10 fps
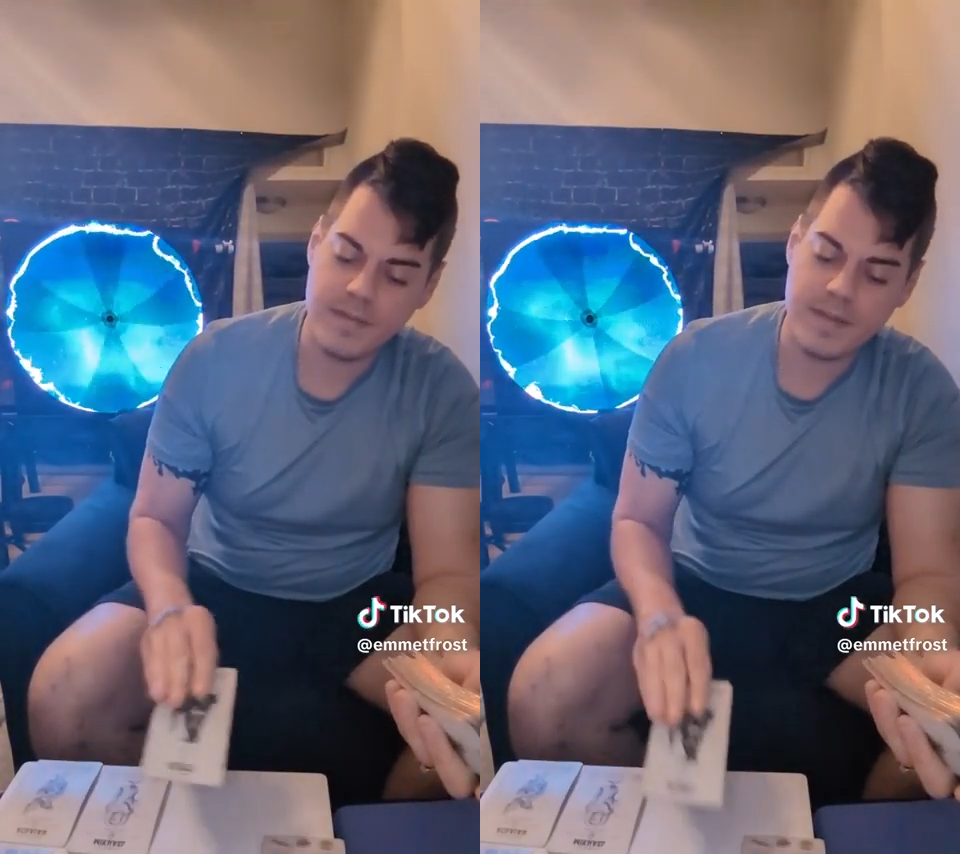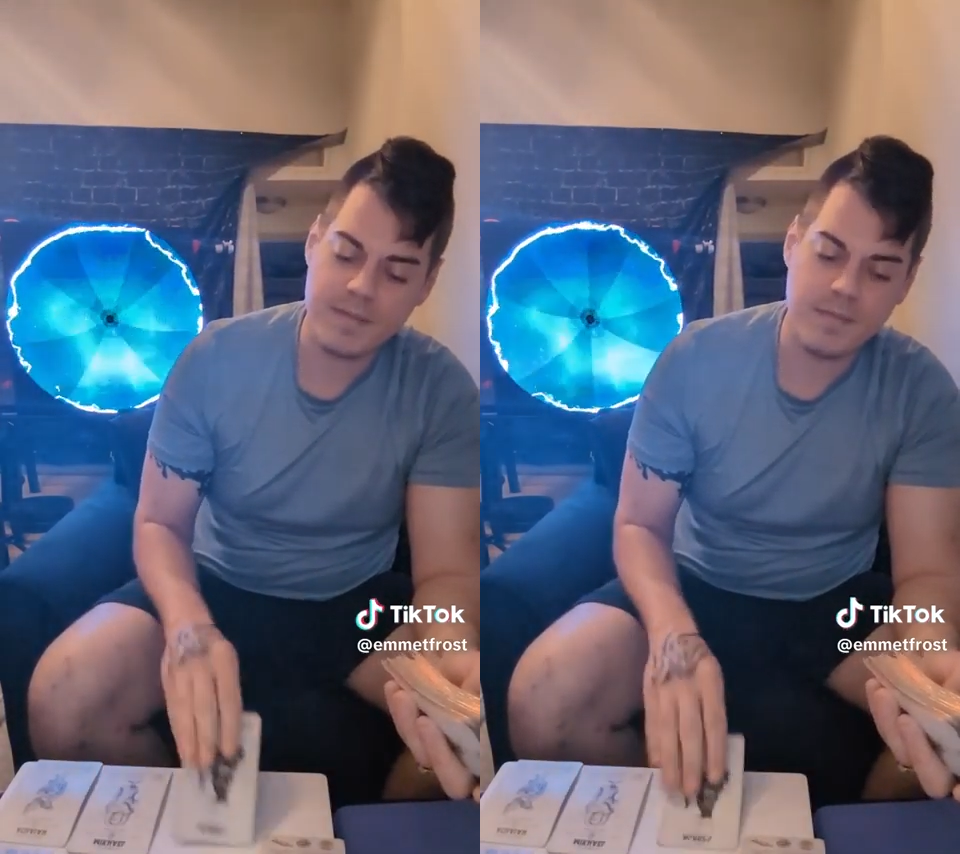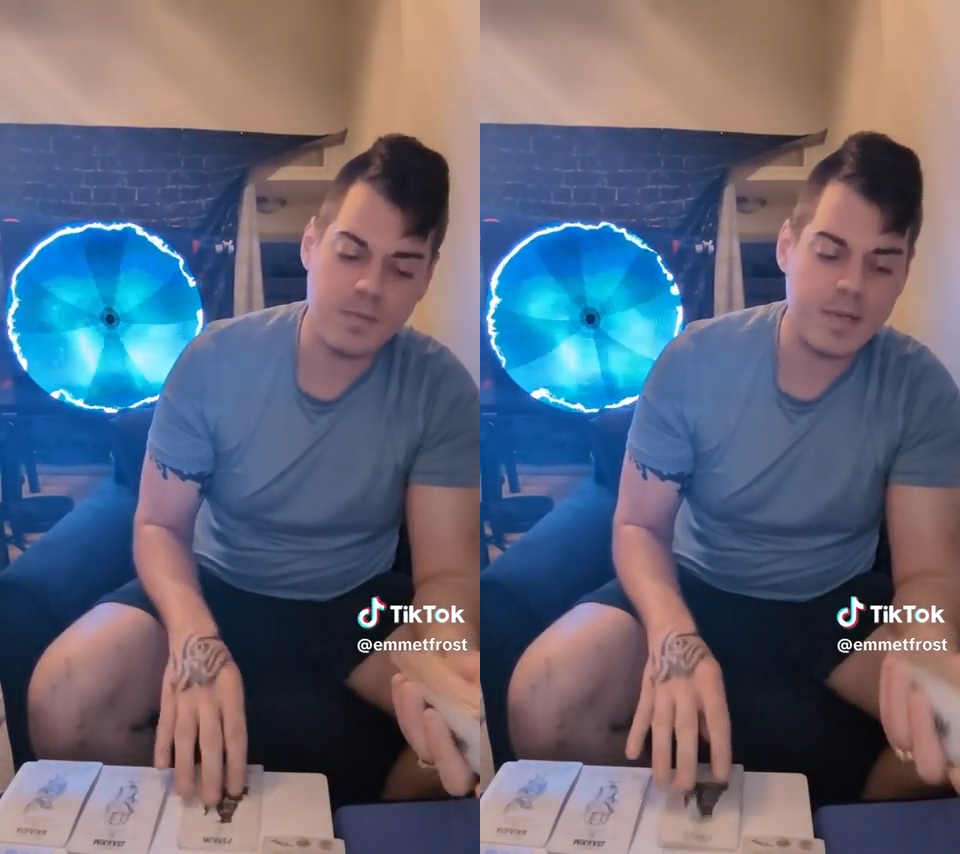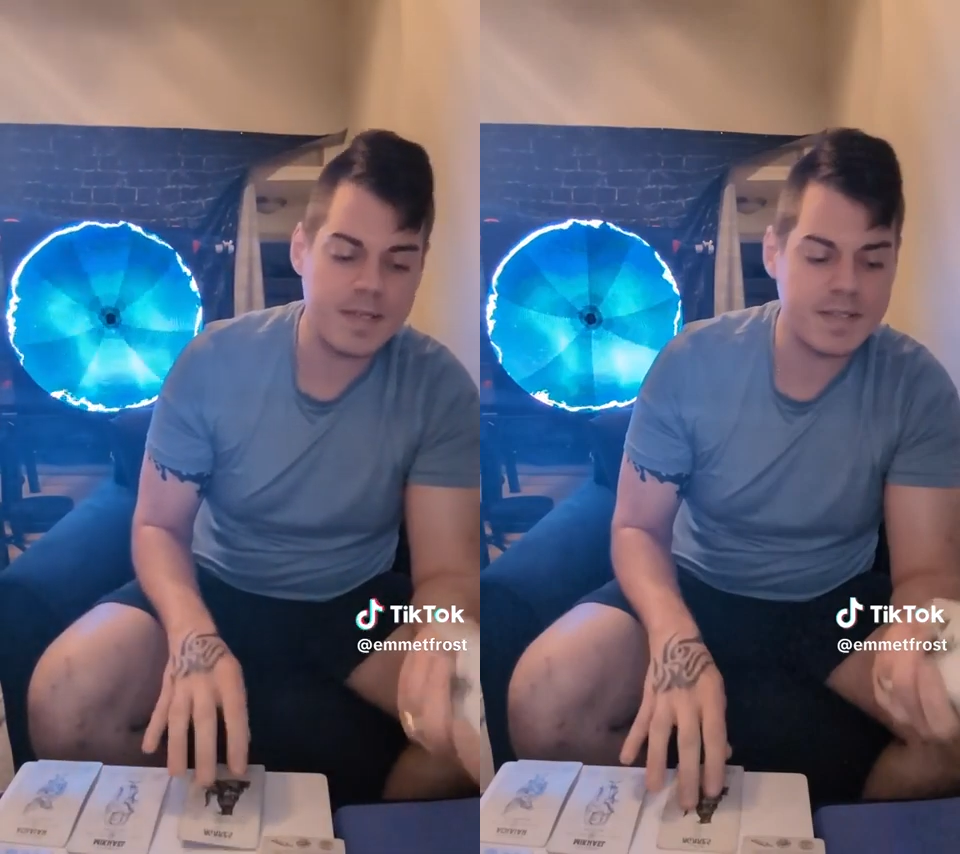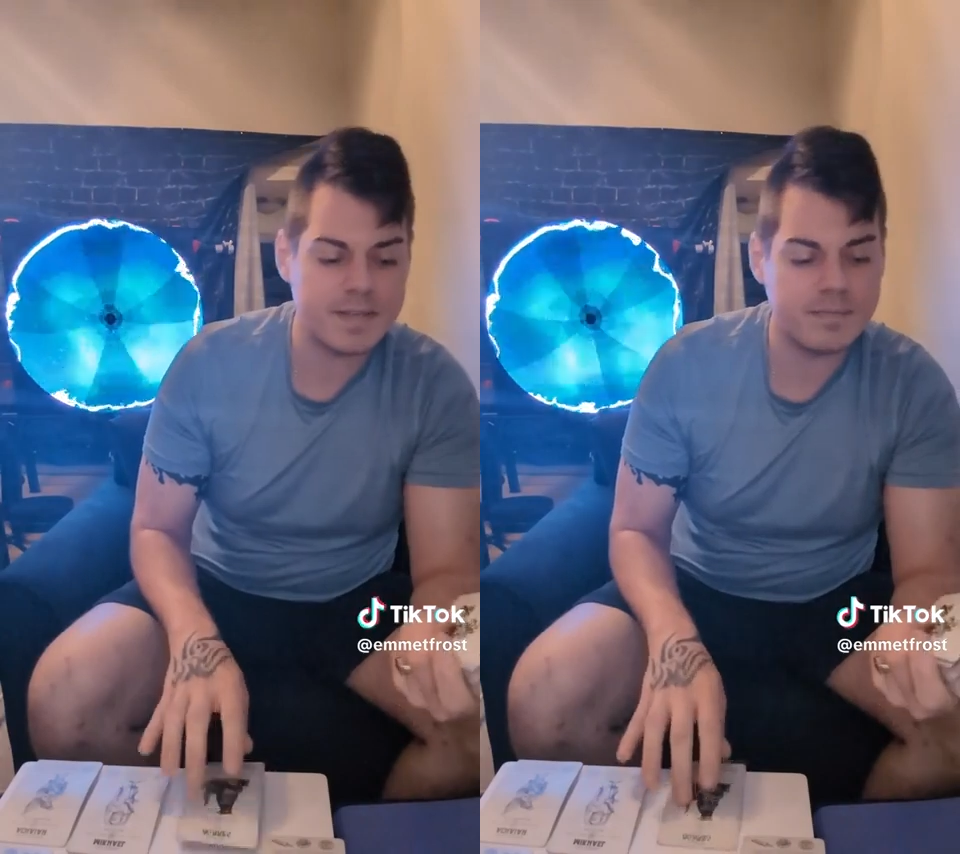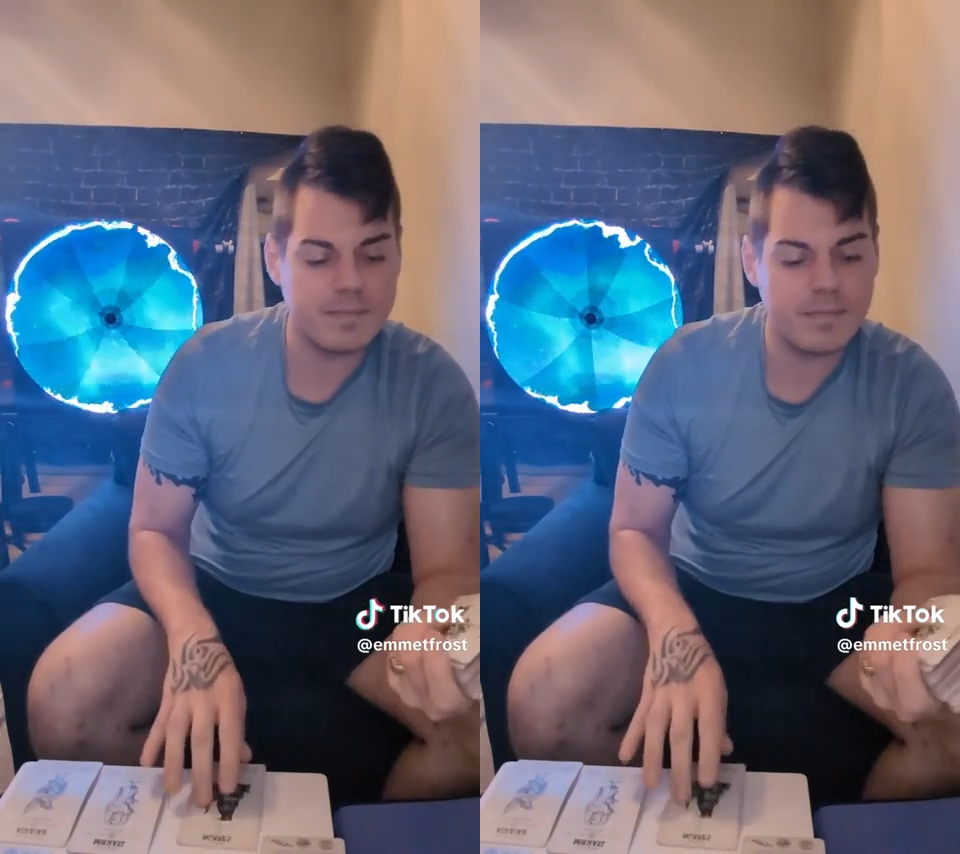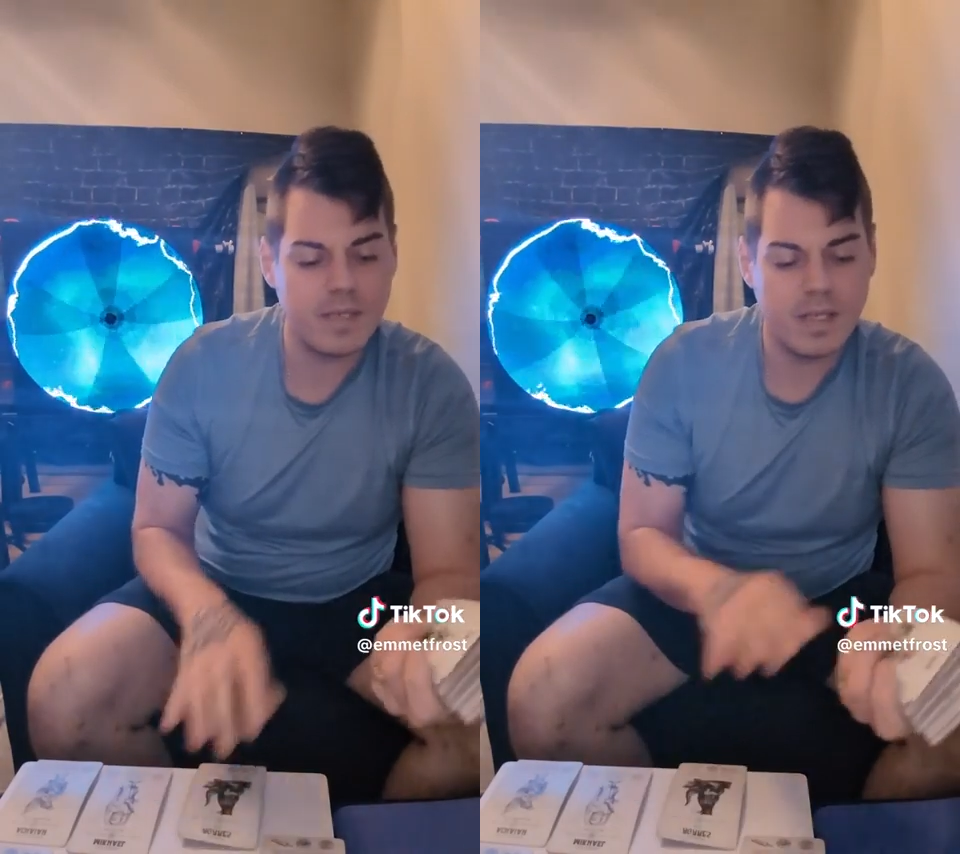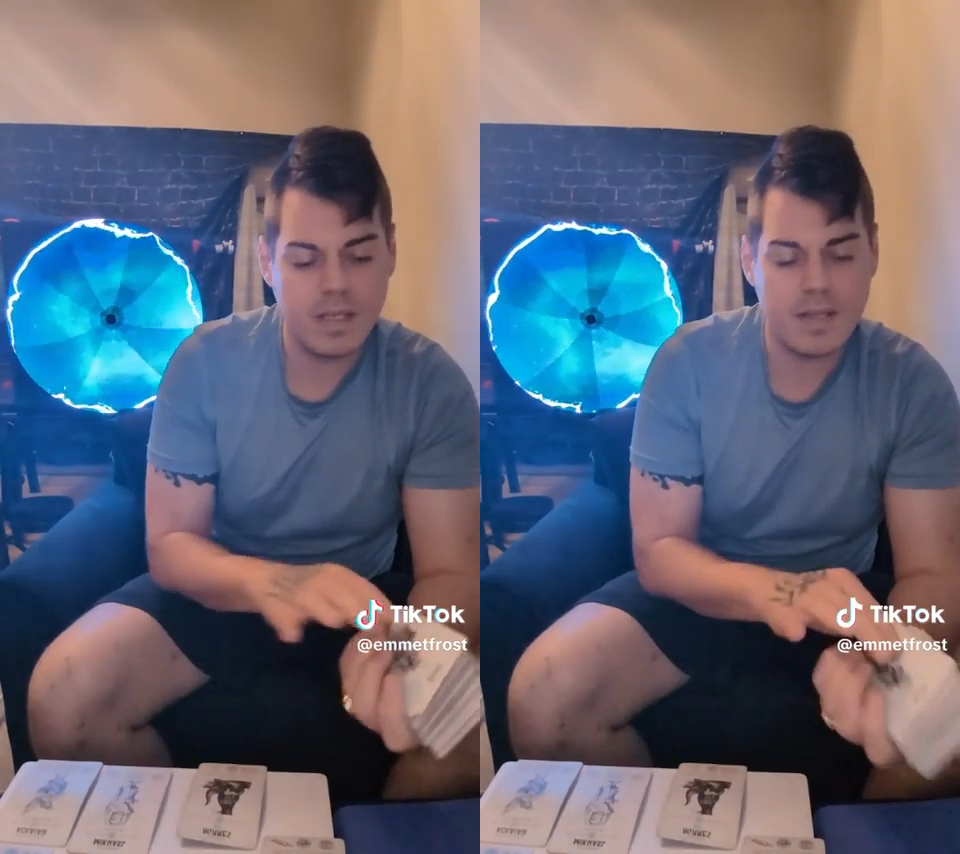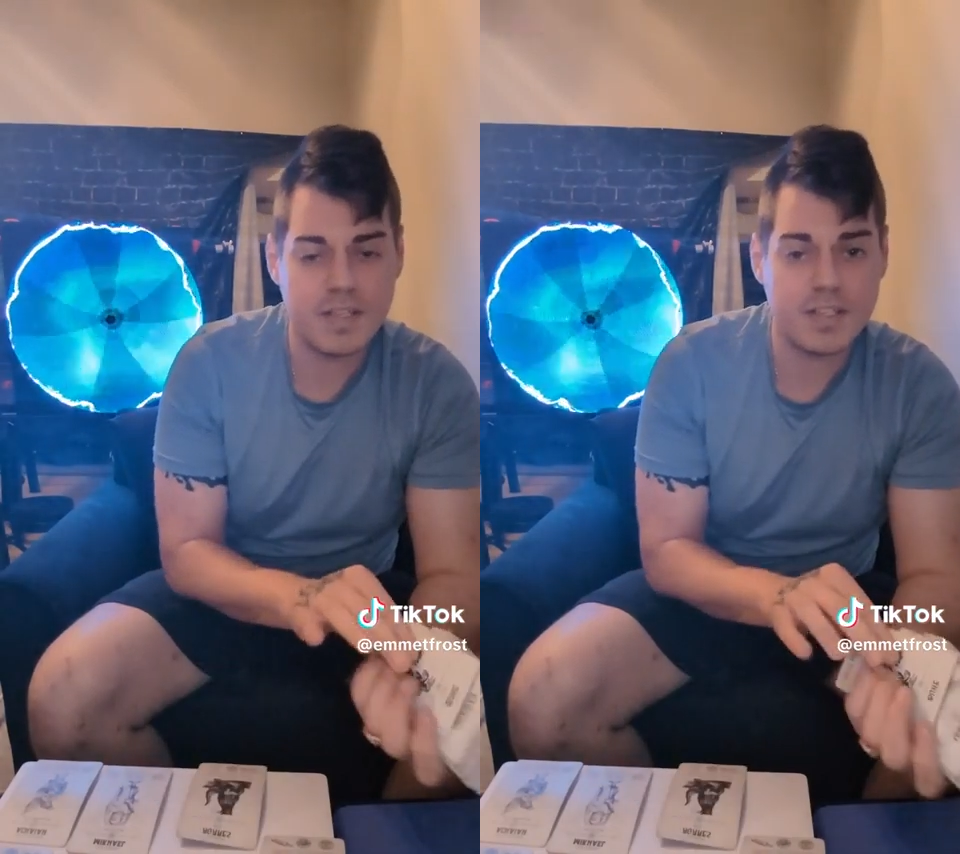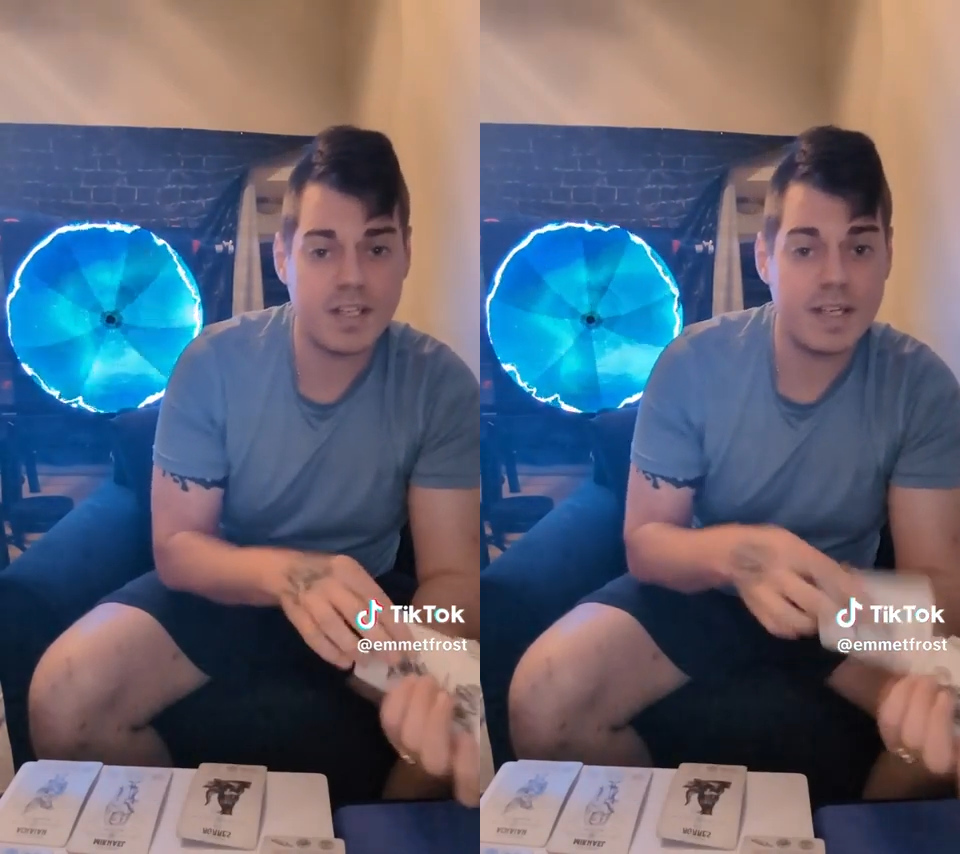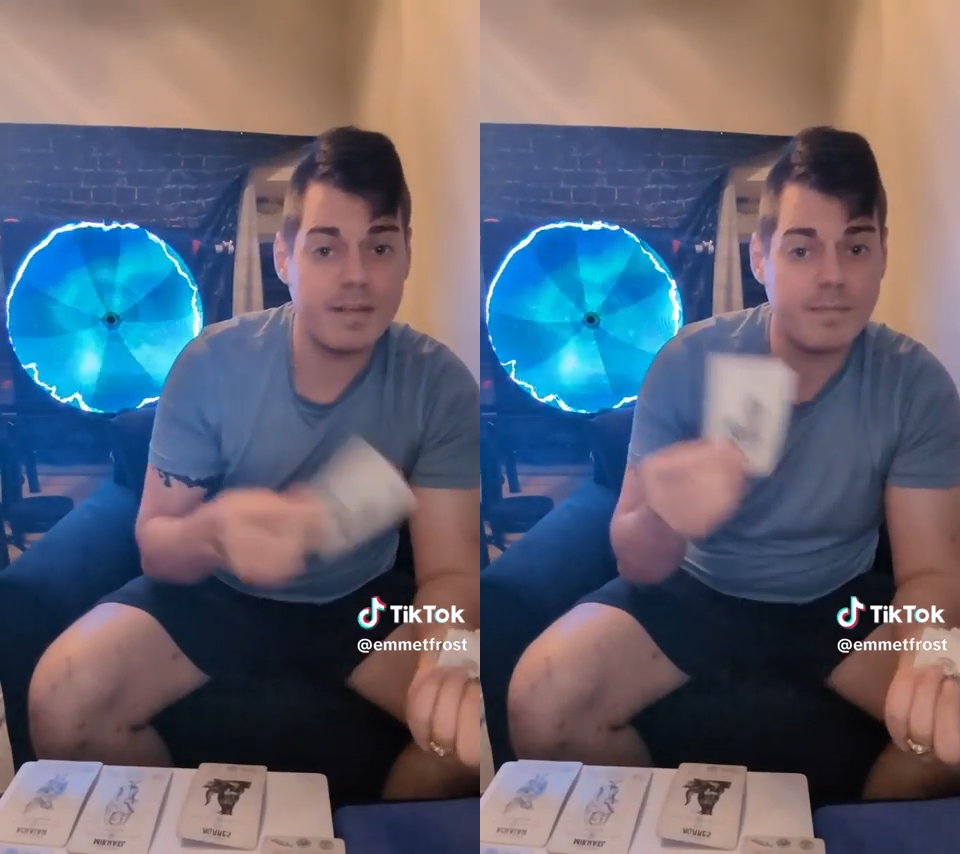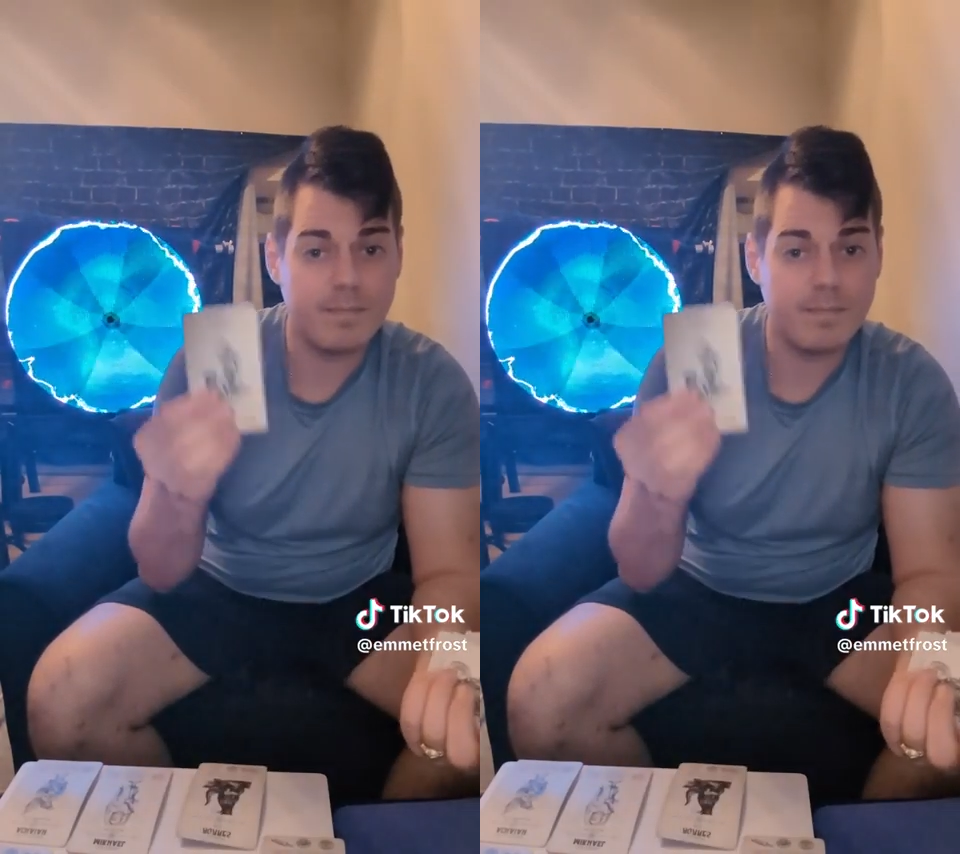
Five of Wands, the Sun.